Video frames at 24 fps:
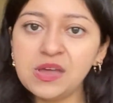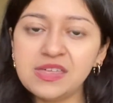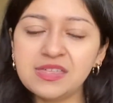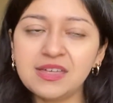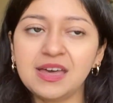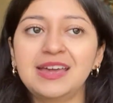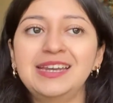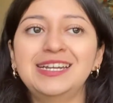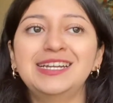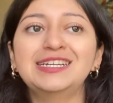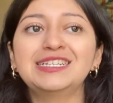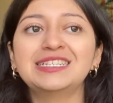
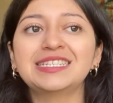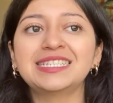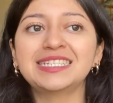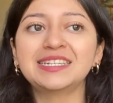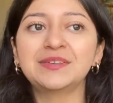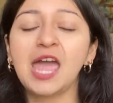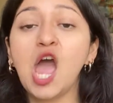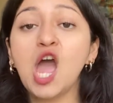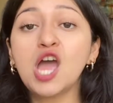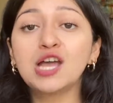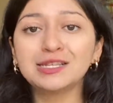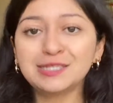that is,
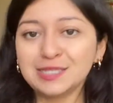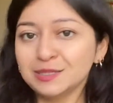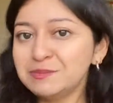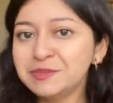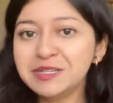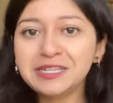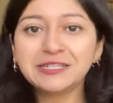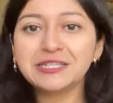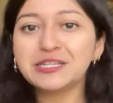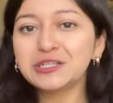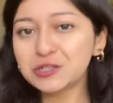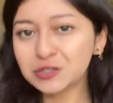some
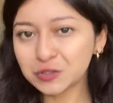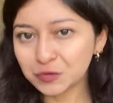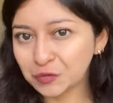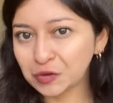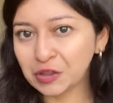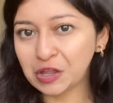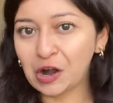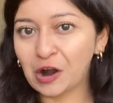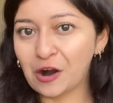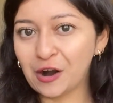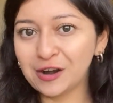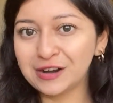days are just
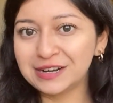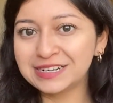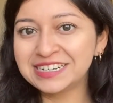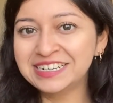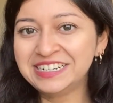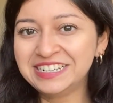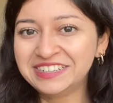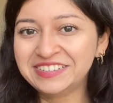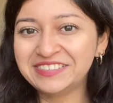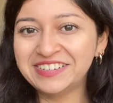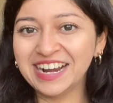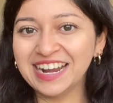really hard,
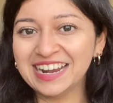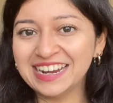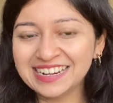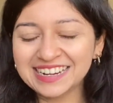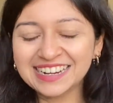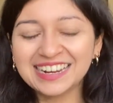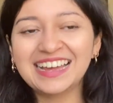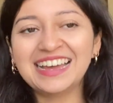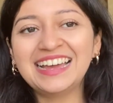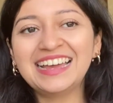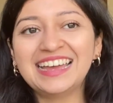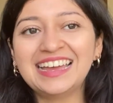right?
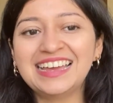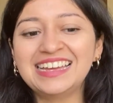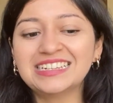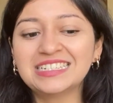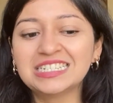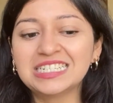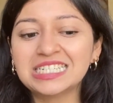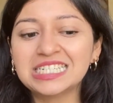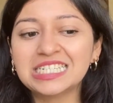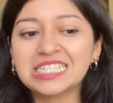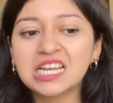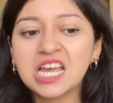
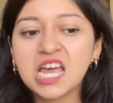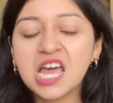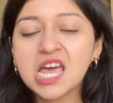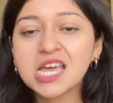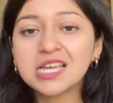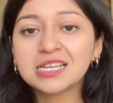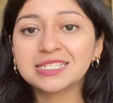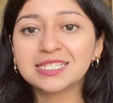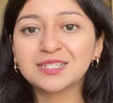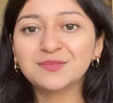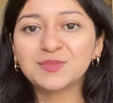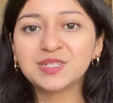And
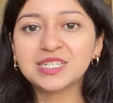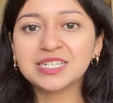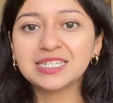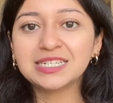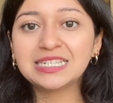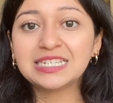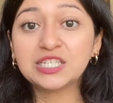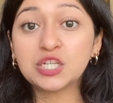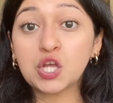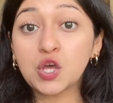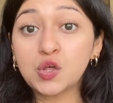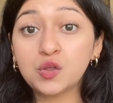some
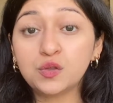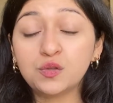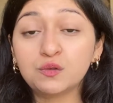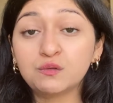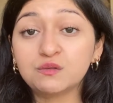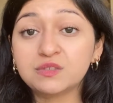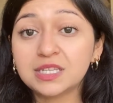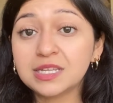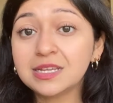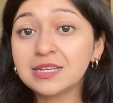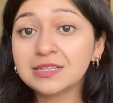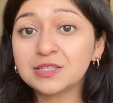days
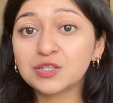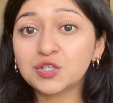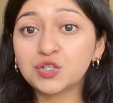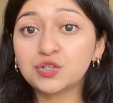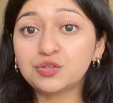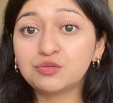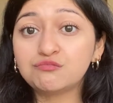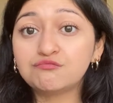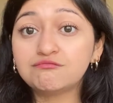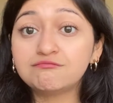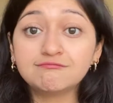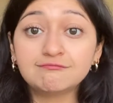those things
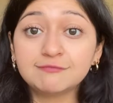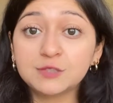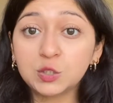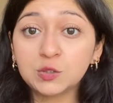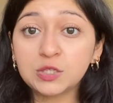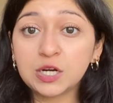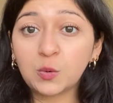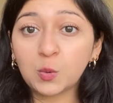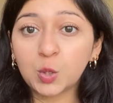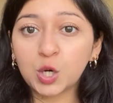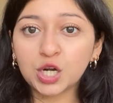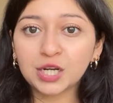do
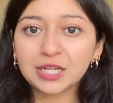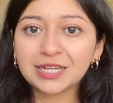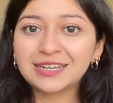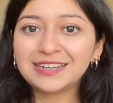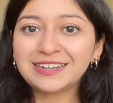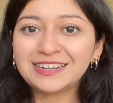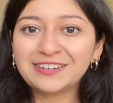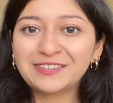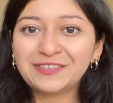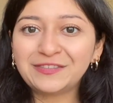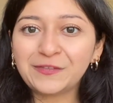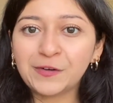not work
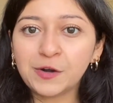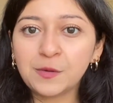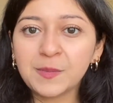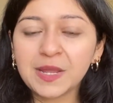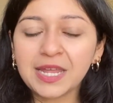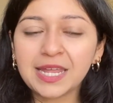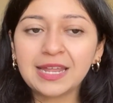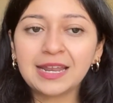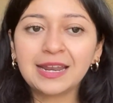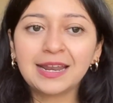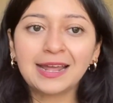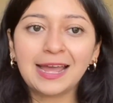for me.
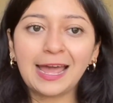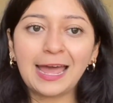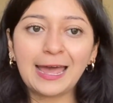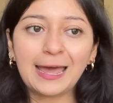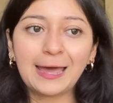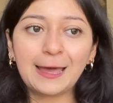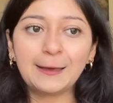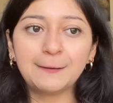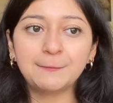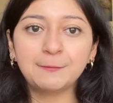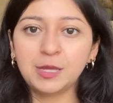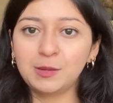
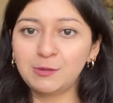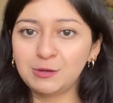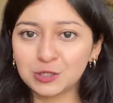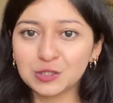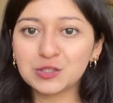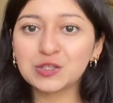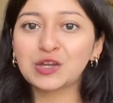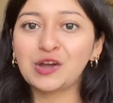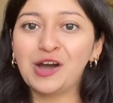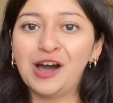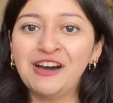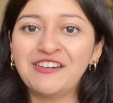Maybe just
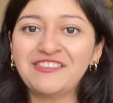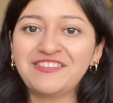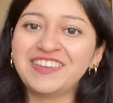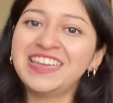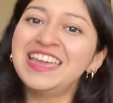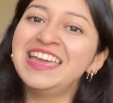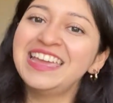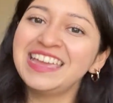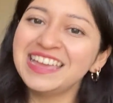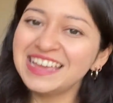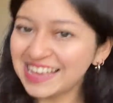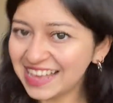the coffee
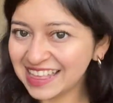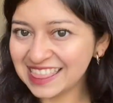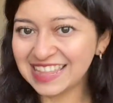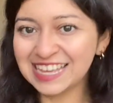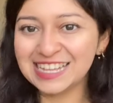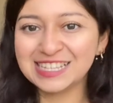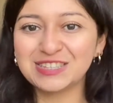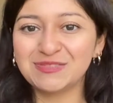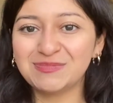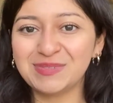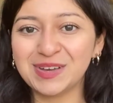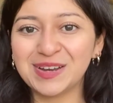and
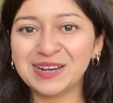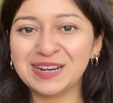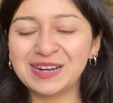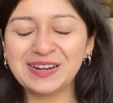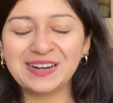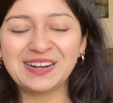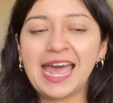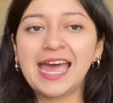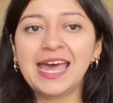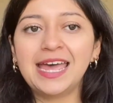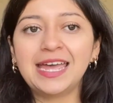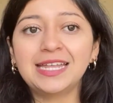that's about it.
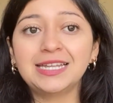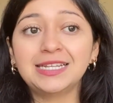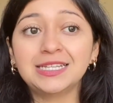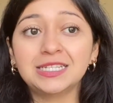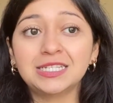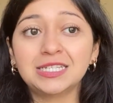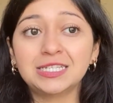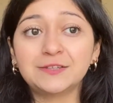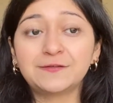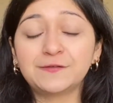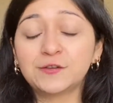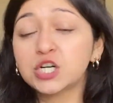
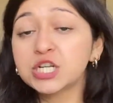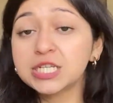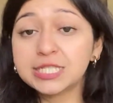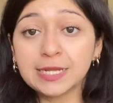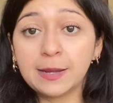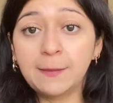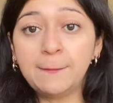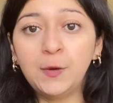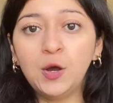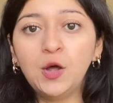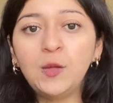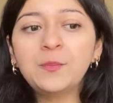And for
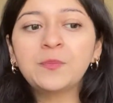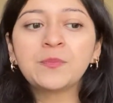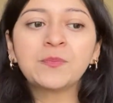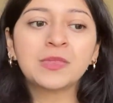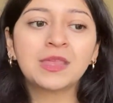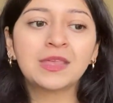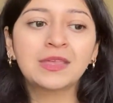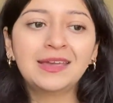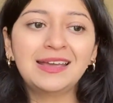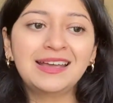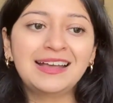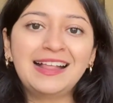example,
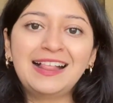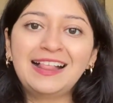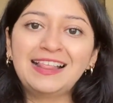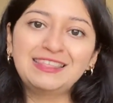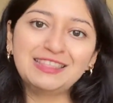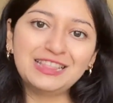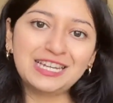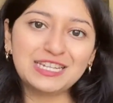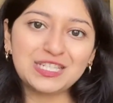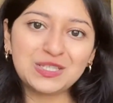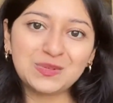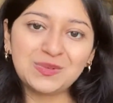
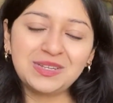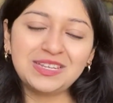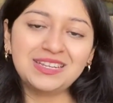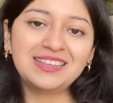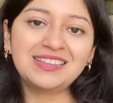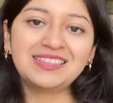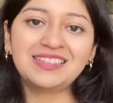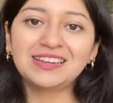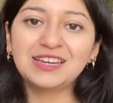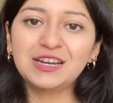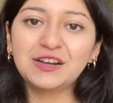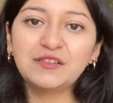last
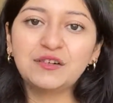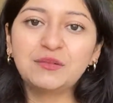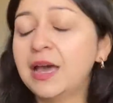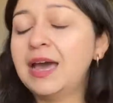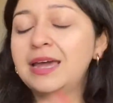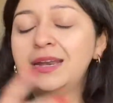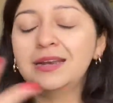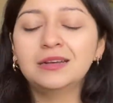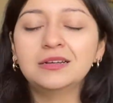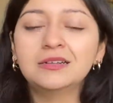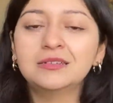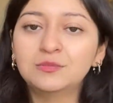week the government
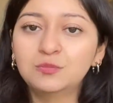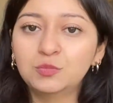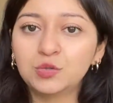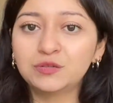added more